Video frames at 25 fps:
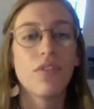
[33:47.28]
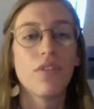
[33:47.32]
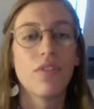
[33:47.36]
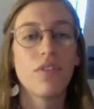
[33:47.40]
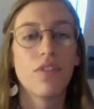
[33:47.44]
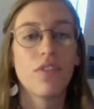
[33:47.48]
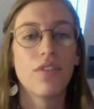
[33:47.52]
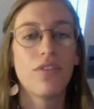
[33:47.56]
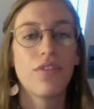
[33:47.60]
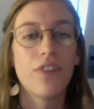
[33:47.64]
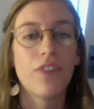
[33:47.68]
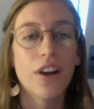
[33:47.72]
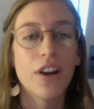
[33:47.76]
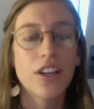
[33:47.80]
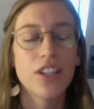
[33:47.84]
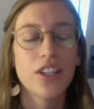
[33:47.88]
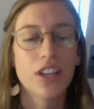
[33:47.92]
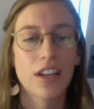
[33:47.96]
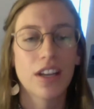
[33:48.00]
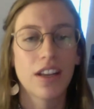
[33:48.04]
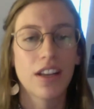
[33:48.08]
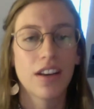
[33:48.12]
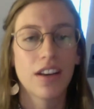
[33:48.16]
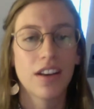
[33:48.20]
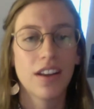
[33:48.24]

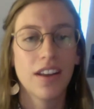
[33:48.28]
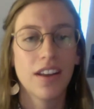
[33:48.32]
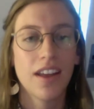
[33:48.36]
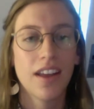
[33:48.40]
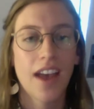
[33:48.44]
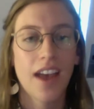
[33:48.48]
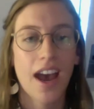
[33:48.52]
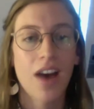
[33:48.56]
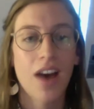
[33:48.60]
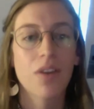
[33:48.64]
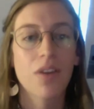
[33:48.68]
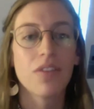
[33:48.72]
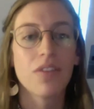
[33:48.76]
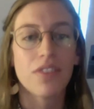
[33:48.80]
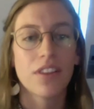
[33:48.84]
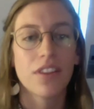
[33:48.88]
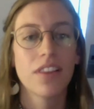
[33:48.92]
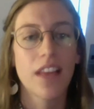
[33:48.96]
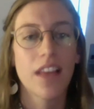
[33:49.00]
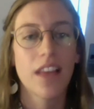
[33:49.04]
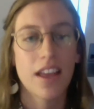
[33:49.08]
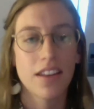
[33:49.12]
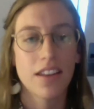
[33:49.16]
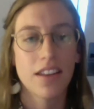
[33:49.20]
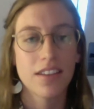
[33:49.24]
function out of a
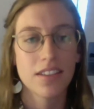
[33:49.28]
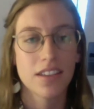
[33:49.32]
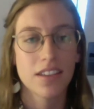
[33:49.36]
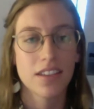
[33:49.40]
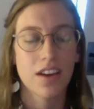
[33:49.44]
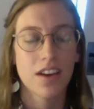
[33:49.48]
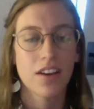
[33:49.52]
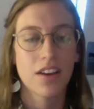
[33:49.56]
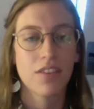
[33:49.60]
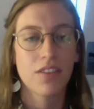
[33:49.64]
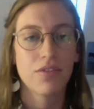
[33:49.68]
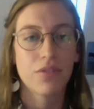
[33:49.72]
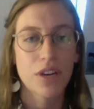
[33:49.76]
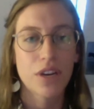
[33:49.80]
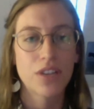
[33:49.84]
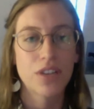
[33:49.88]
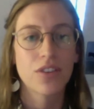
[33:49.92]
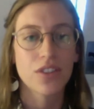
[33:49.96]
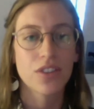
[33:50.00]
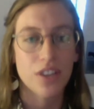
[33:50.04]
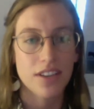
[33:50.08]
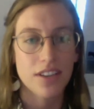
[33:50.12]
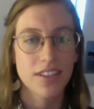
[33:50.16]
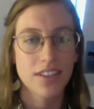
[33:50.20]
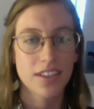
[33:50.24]
lens of racial
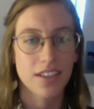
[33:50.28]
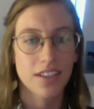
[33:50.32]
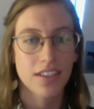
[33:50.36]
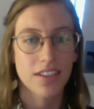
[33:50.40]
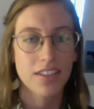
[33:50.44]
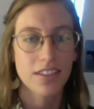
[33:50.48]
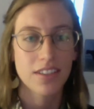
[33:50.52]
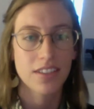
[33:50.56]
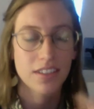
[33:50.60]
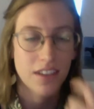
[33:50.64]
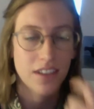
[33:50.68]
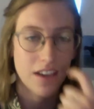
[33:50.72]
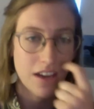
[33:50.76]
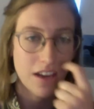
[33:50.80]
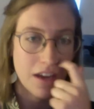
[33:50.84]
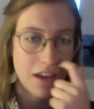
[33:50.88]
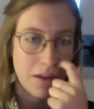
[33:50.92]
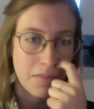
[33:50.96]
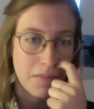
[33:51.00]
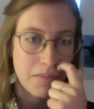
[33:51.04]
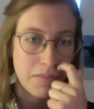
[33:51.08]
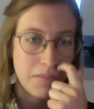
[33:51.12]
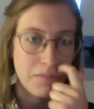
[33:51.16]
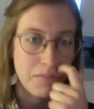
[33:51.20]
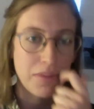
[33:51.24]
justice
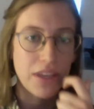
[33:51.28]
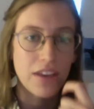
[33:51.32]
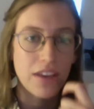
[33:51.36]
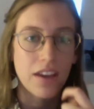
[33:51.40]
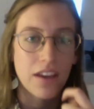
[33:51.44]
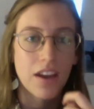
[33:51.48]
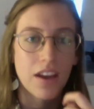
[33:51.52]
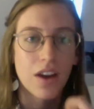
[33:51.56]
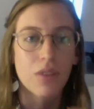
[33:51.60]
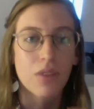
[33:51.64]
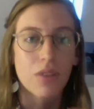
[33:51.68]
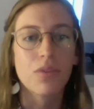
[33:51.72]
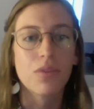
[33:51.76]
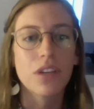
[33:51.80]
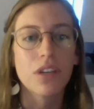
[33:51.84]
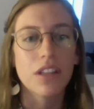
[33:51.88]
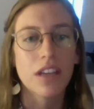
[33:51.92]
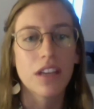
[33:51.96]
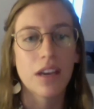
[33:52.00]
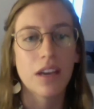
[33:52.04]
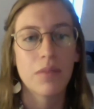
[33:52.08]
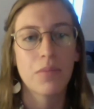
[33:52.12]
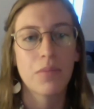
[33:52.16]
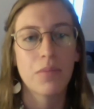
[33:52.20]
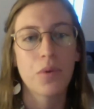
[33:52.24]
being a really
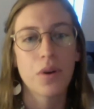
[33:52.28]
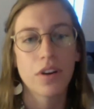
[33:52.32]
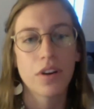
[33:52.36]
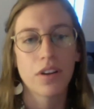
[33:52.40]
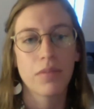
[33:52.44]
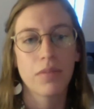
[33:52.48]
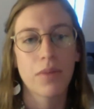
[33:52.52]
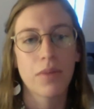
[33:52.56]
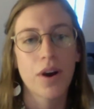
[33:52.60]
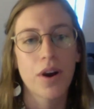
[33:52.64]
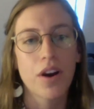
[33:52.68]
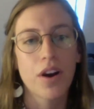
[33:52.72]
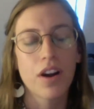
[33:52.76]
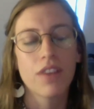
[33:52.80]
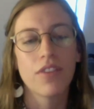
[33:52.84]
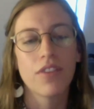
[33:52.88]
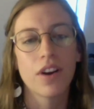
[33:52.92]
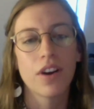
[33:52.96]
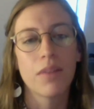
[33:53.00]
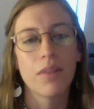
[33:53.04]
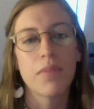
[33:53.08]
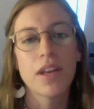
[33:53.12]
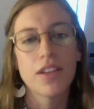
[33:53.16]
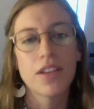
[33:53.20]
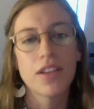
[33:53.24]
important part of our
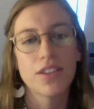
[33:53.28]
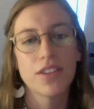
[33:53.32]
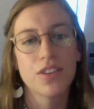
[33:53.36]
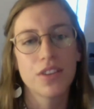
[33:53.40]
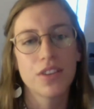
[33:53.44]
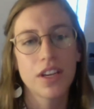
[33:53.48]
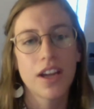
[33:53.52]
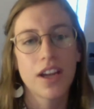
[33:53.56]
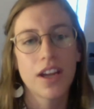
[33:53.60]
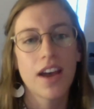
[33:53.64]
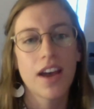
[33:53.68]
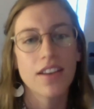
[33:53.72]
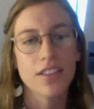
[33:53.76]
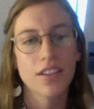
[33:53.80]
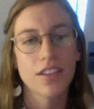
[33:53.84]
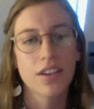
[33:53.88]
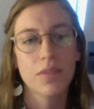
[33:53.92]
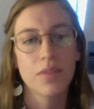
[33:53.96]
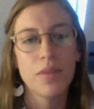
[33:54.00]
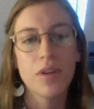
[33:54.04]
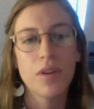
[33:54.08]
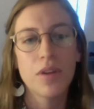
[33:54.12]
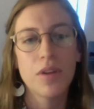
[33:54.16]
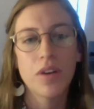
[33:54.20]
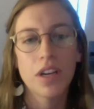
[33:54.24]
ministry as a
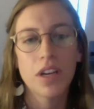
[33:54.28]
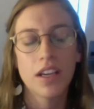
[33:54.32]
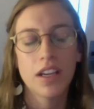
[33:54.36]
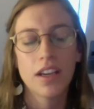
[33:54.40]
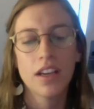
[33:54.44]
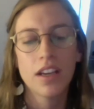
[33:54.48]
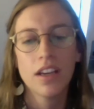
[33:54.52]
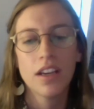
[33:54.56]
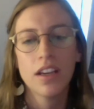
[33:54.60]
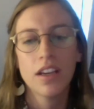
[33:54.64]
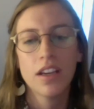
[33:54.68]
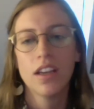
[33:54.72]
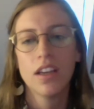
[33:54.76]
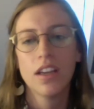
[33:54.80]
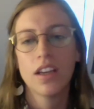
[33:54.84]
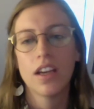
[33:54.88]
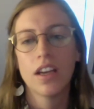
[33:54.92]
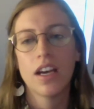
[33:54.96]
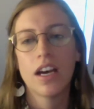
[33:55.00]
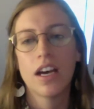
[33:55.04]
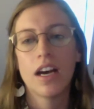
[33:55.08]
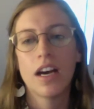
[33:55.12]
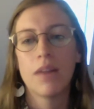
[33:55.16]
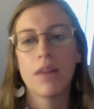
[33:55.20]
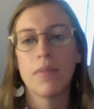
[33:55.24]
community.
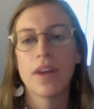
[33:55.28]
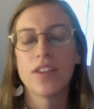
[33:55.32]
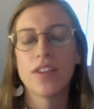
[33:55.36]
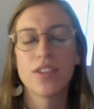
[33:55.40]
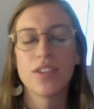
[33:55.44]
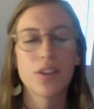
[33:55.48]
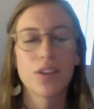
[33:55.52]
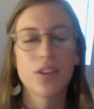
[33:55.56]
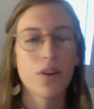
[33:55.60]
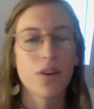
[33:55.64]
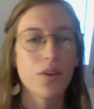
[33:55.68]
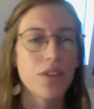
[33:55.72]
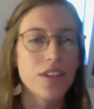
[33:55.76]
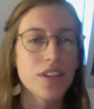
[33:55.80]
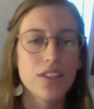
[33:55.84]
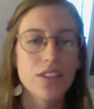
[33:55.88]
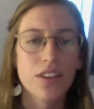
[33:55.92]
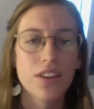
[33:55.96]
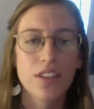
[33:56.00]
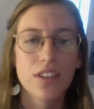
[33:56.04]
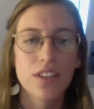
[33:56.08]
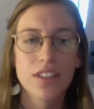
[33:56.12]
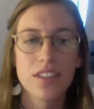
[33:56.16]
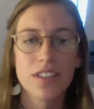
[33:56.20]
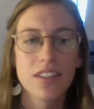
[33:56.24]
And so this
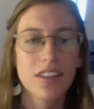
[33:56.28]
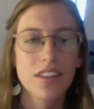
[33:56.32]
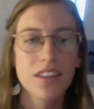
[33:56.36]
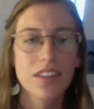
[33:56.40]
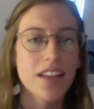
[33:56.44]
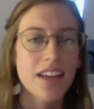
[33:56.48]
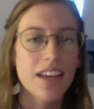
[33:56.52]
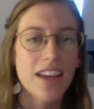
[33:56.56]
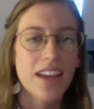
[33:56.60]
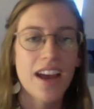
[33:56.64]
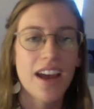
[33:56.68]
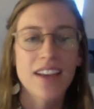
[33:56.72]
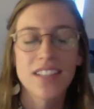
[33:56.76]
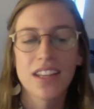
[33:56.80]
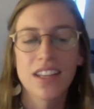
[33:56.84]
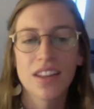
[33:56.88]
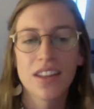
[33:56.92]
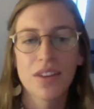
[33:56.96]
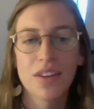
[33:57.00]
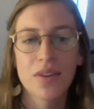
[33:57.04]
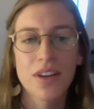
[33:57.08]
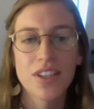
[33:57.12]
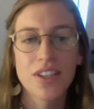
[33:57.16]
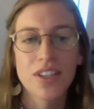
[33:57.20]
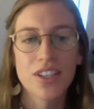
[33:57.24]
looks like asking the
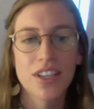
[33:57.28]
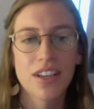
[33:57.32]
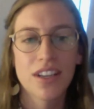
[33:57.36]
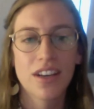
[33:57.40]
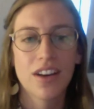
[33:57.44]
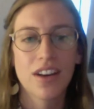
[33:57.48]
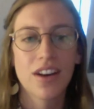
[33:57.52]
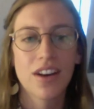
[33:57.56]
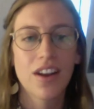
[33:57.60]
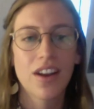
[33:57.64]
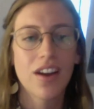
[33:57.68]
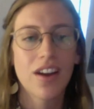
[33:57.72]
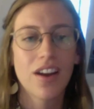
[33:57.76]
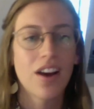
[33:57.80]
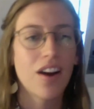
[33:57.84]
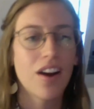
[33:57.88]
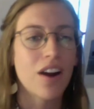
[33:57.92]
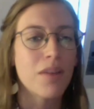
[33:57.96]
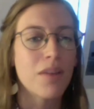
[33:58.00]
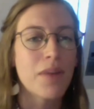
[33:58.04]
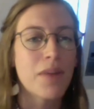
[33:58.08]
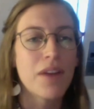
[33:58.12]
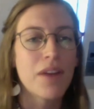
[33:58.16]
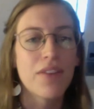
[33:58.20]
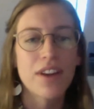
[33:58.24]
question, are
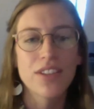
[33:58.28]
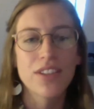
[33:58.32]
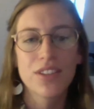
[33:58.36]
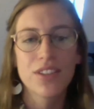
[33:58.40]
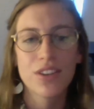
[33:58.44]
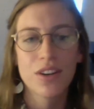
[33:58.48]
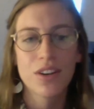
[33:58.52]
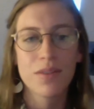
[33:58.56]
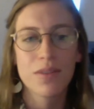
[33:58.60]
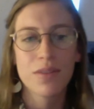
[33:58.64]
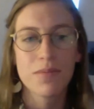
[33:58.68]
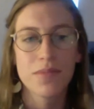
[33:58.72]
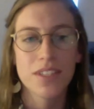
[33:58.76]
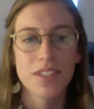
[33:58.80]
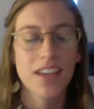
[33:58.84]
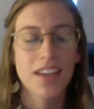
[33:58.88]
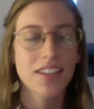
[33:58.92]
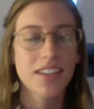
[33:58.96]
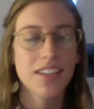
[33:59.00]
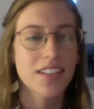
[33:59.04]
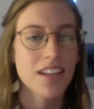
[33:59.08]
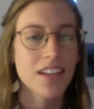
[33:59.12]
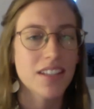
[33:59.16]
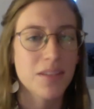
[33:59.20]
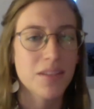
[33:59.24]
my restrooms
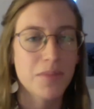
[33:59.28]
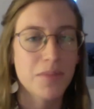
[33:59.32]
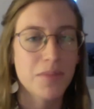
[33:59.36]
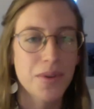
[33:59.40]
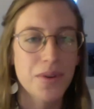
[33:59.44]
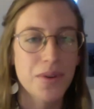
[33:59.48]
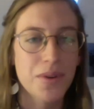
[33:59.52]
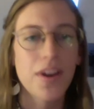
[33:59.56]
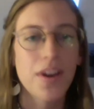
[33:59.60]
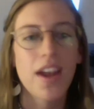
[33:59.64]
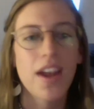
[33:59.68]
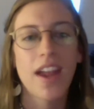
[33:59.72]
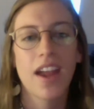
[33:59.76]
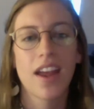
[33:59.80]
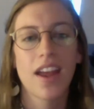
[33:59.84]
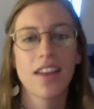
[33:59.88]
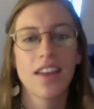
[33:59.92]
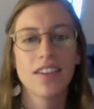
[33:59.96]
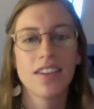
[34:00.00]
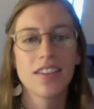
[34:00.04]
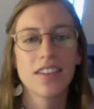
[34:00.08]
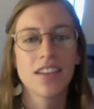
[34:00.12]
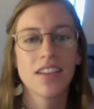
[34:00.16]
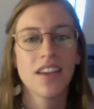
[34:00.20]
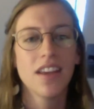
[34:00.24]
accessible
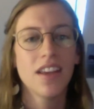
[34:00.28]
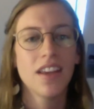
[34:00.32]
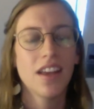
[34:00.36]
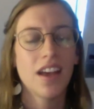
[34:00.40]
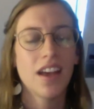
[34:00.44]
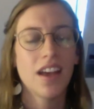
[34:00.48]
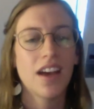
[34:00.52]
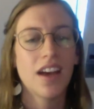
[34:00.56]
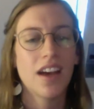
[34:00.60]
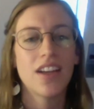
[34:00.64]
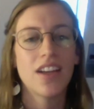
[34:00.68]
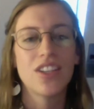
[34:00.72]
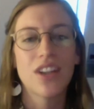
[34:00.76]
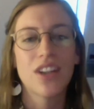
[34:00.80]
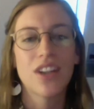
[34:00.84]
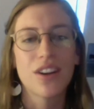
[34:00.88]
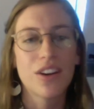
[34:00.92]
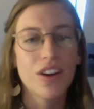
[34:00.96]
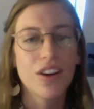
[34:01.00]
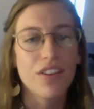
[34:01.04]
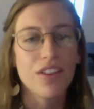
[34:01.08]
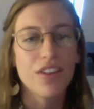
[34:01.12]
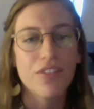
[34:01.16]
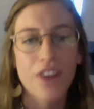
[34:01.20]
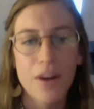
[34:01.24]
and gender
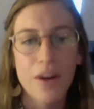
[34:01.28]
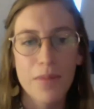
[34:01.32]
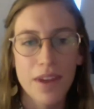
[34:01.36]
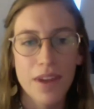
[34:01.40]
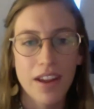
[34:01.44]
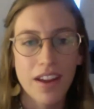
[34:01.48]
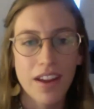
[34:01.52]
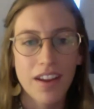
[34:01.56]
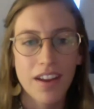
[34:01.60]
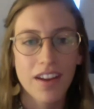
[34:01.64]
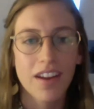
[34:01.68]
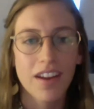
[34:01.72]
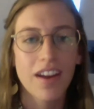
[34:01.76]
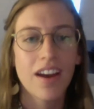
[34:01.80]
affirming?